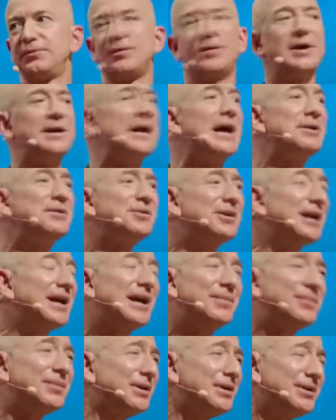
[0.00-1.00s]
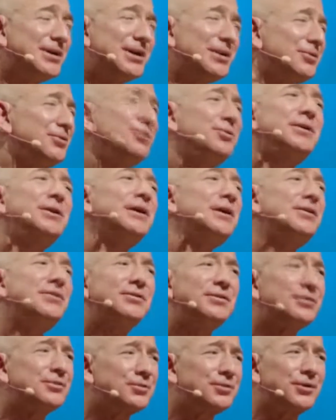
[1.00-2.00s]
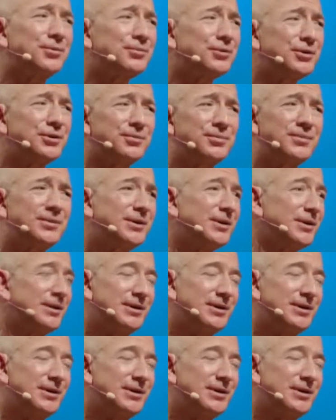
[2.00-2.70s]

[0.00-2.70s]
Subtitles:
Right now, you can't be two kids in a dorm room